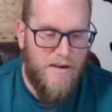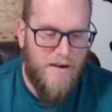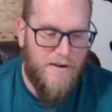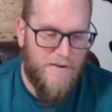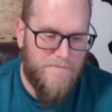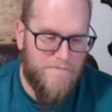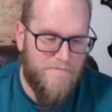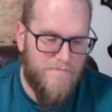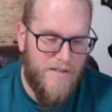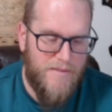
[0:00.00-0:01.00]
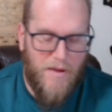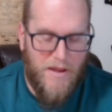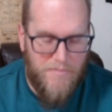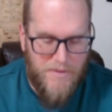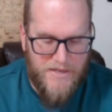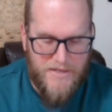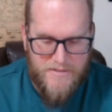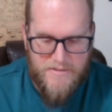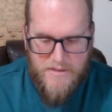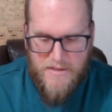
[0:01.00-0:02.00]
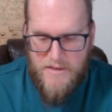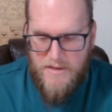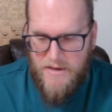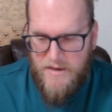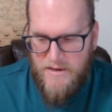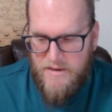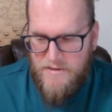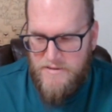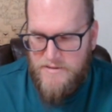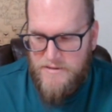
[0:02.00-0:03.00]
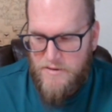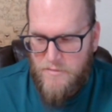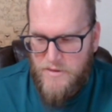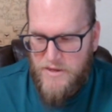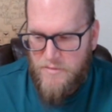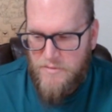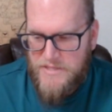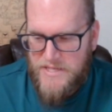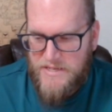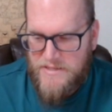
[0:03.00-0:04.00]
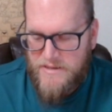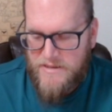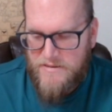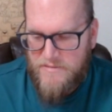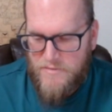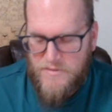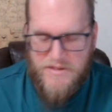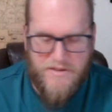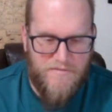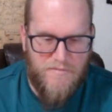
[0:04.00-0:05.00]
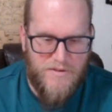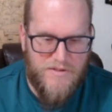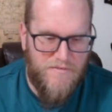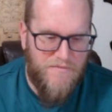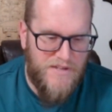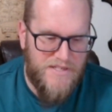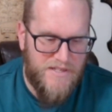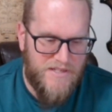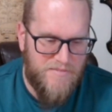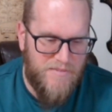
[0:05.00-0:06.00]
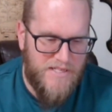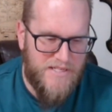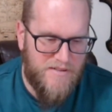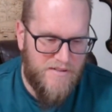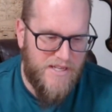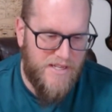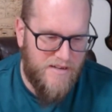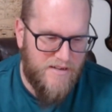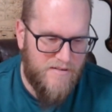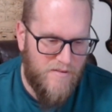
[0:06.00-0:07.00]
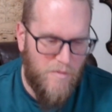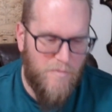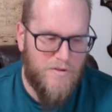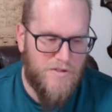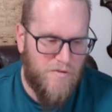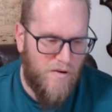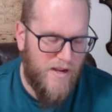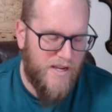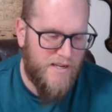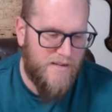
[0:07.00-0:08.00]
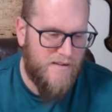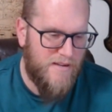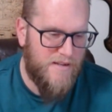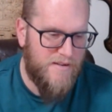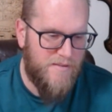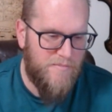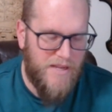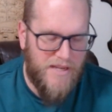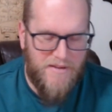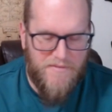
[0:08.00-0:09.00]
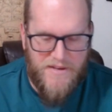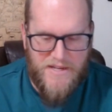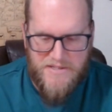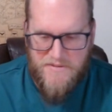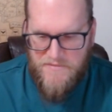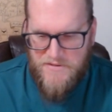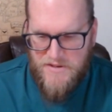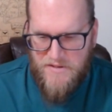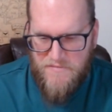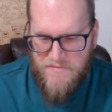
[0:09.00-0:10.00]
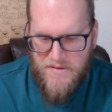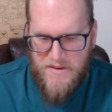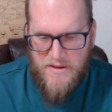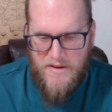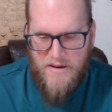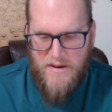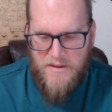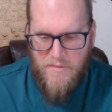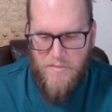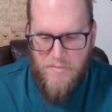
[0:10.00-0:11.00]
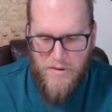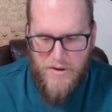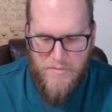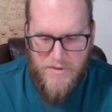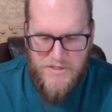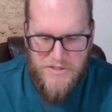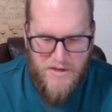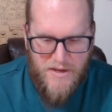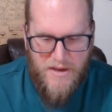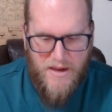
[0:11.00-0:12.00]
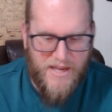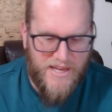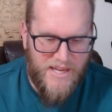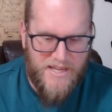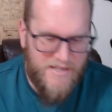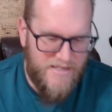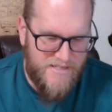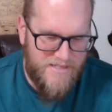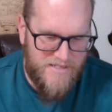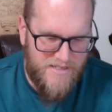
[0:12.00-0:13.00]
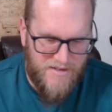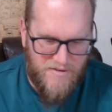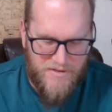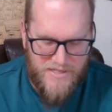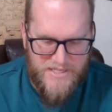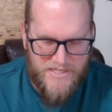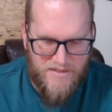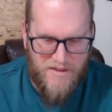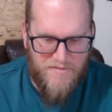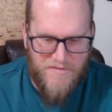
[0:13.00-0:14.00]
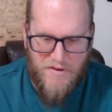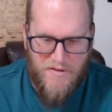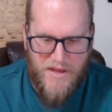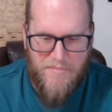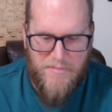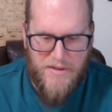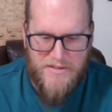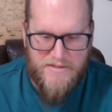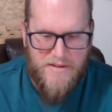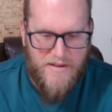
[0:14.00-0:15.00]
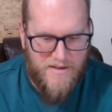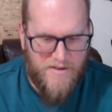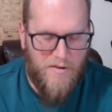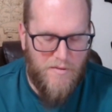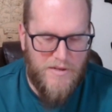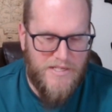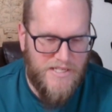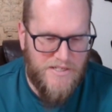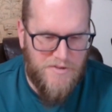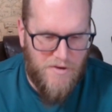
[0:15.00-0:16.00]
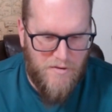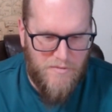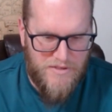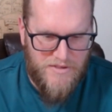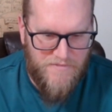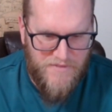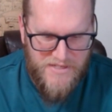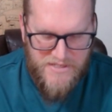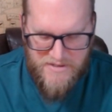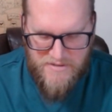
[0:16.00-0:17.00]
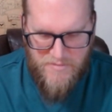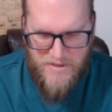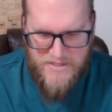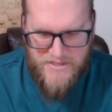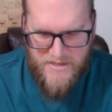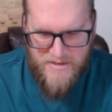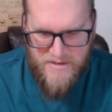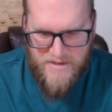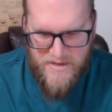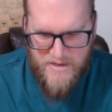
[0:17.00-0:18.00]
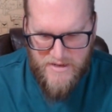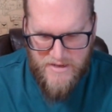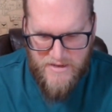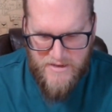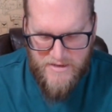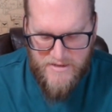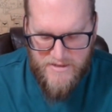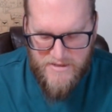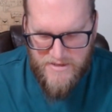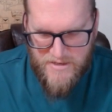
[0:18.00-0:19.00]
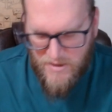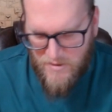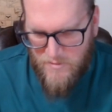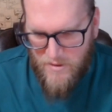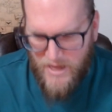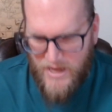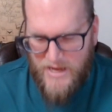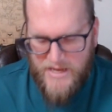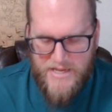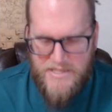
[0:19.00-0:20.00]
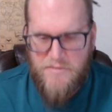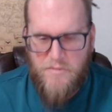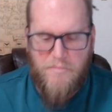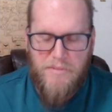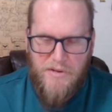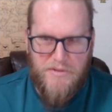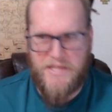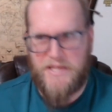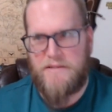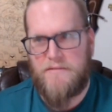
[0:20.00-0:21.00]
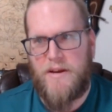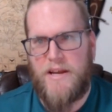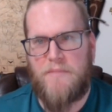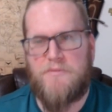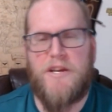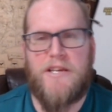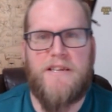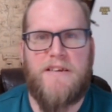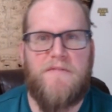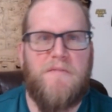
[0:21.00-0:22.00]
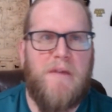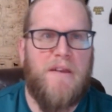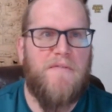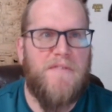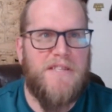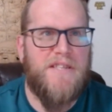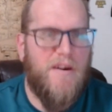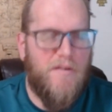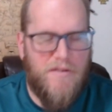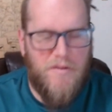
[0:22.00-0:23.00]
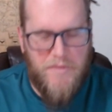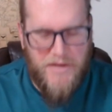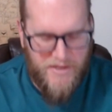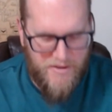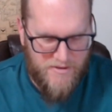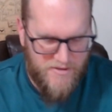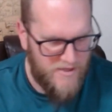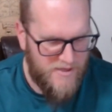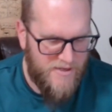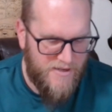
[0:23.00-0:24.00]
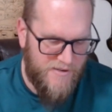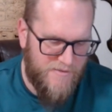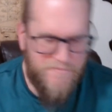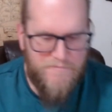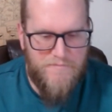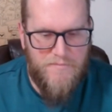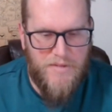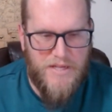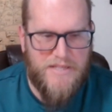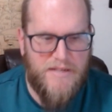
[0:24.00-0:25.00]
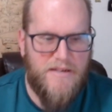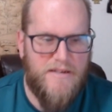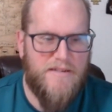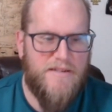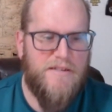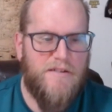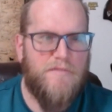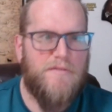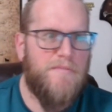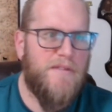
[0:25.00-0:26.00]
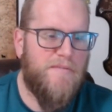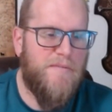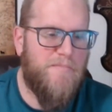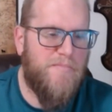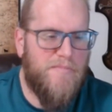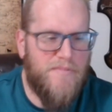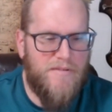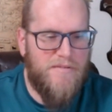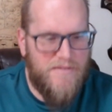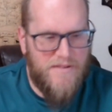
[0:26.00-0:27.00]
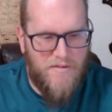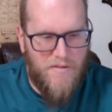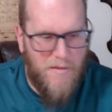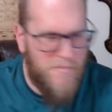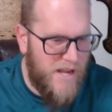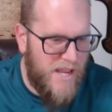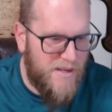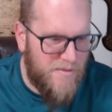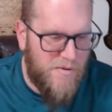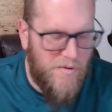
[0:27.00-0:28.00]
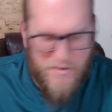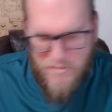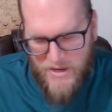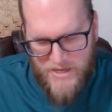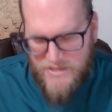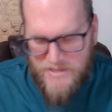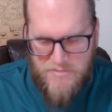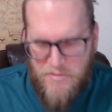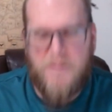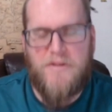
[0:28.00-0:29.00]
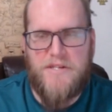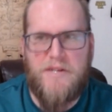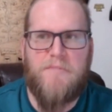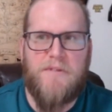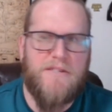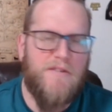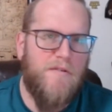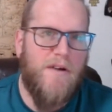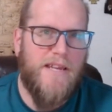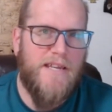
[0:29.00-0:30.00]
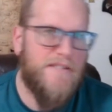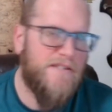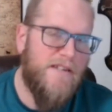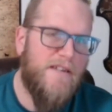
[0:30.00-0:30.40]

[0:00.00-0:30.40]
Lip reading: in my opinion. Uh, we almost get Wilson Fisk is basically almost crying and begging Vanessa for stuff at one point, which I get is it's his love and all that, but I want to see a strong Wilson Fisk, but I guess we're building, right? I'm trying to give the benefit of the doubt a little bit here. But I'm gonna end up going right into spoilers here. But so I guess